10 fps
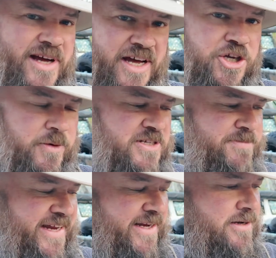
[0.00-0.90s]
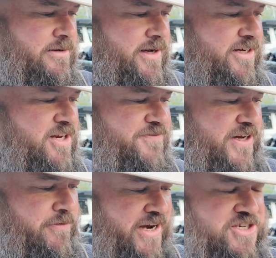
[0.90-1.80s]
USB
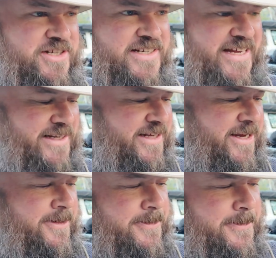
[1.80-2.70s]
configuration that's out there.